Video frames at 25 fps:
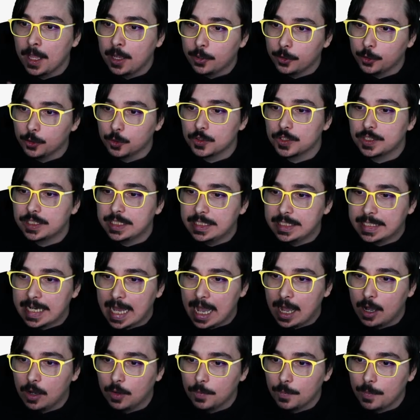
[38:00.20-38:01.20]
you'll see
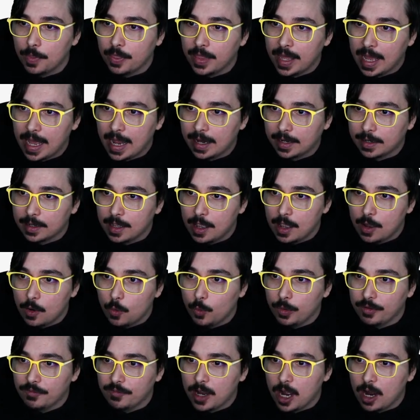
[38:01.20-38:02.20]
now that
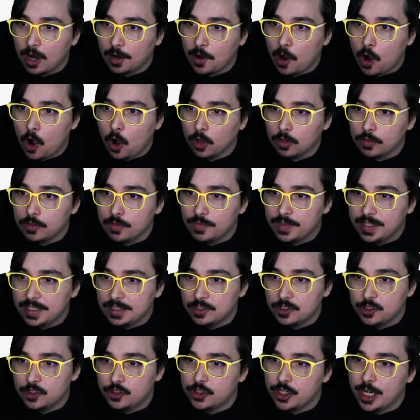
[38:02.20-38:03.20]
we've got all of
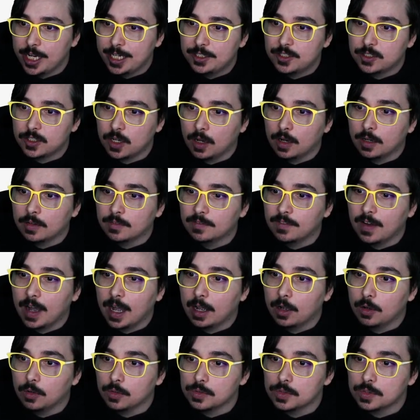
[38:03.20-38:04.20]
these JSON
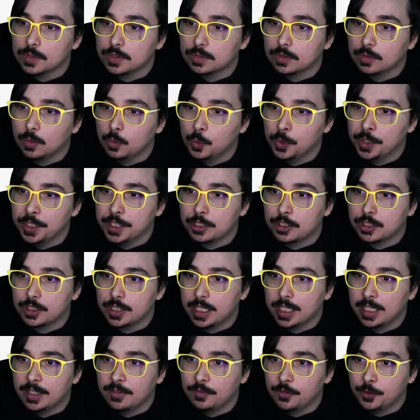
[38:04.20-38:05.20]
files, which
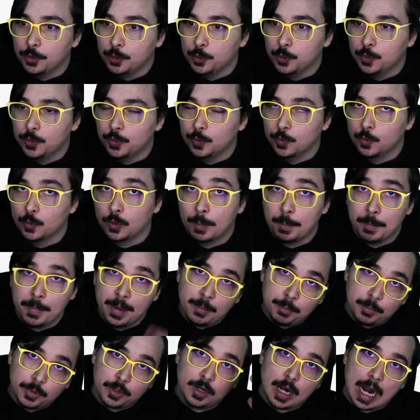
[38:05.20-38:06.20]
if you
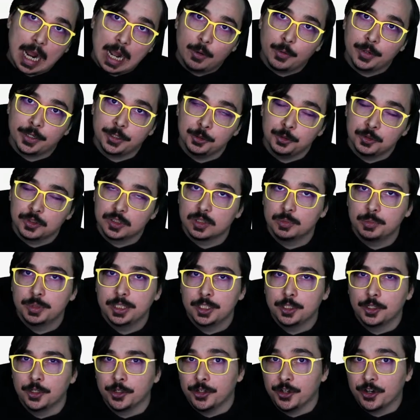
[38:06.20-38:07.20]
remember how it used to
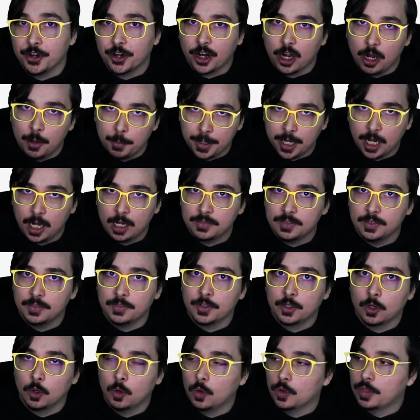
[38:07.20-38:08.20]
be, or you're coming off
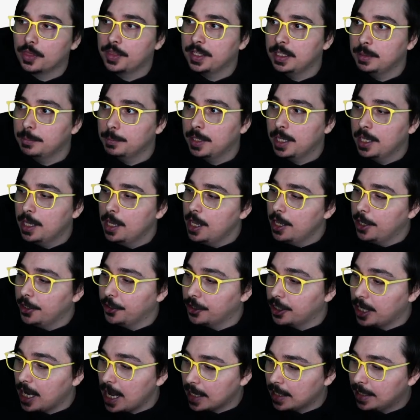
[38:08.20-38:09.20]
of an old theme,
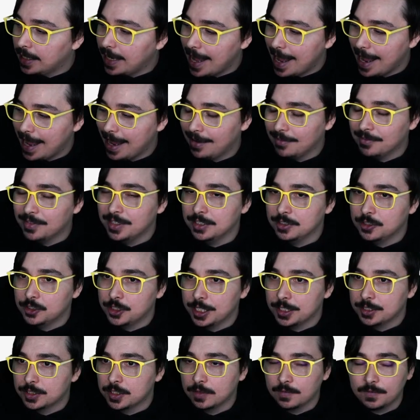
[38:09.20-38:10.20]
you're not going to have these
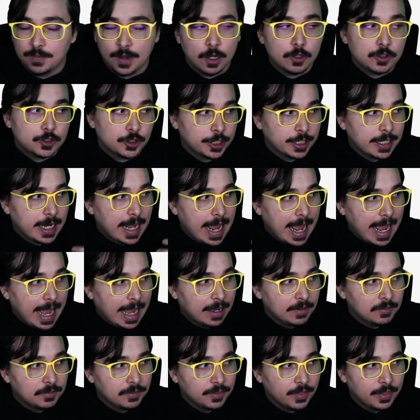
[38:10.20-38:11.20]
JSON files. You're going to
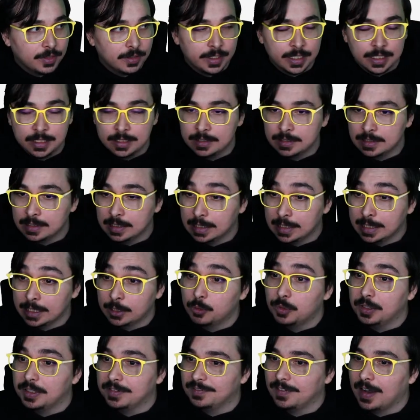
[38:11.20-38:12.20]
have these
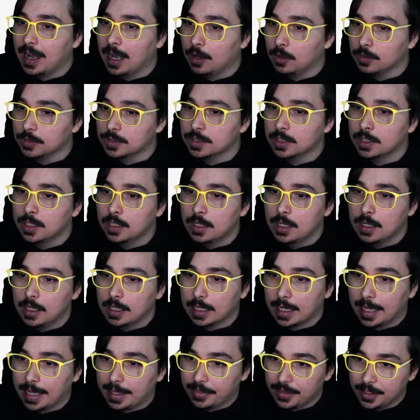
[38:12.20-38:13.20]
liquid files
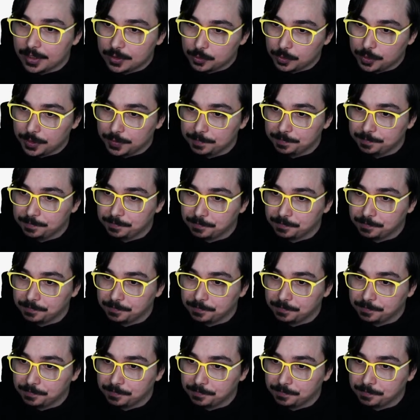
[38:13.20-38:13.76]
like this one.